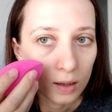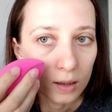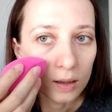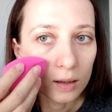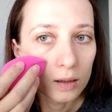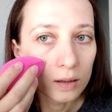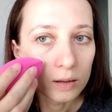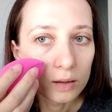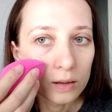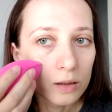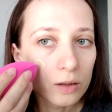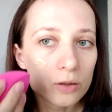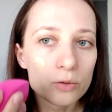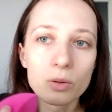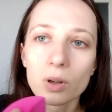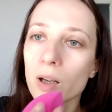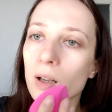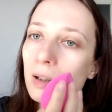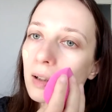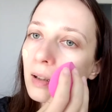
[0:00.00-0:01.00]
and
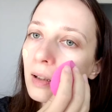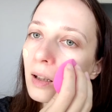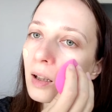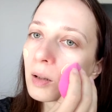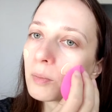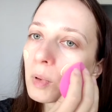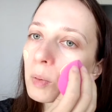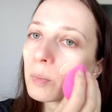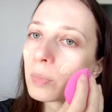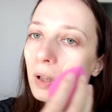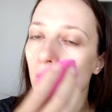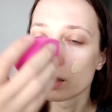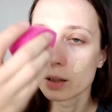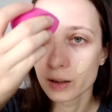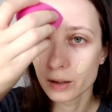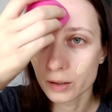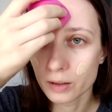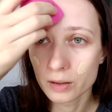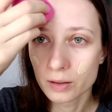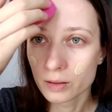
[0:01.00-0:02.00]
while I'm
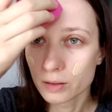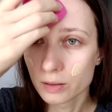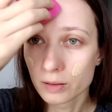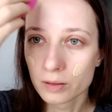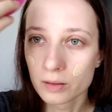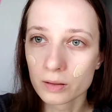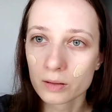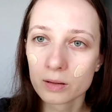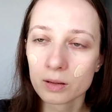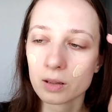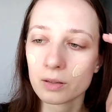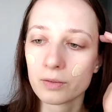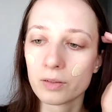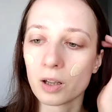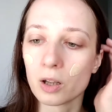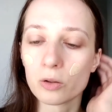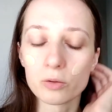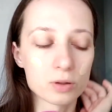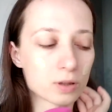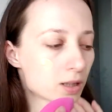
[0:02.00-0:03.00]
applying
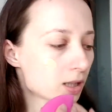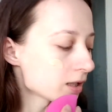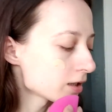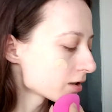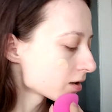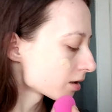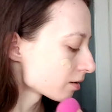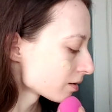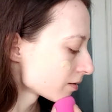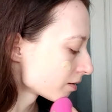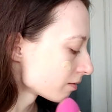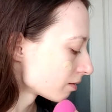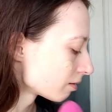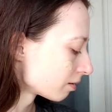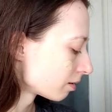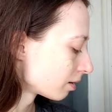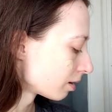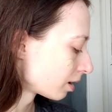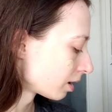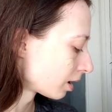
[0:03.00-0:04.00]
foundation,
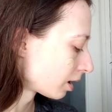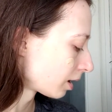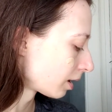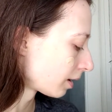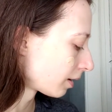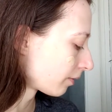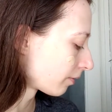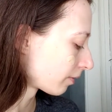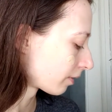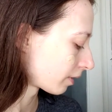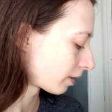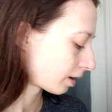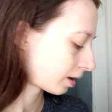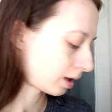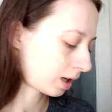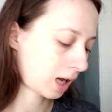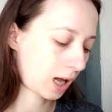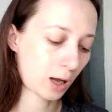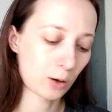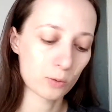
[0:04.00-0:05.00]

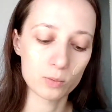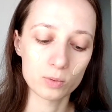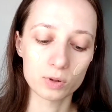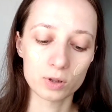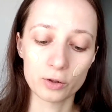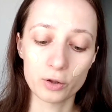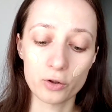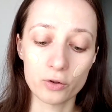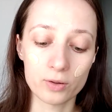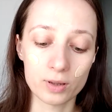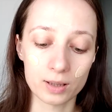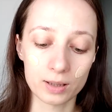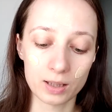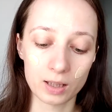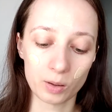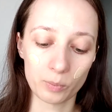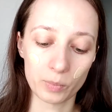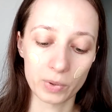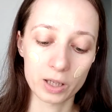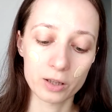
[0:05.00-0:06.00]
I will use a
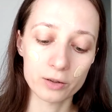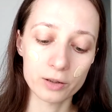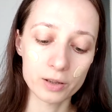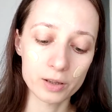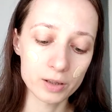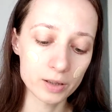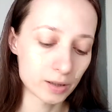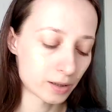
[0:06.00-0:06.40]
little mirror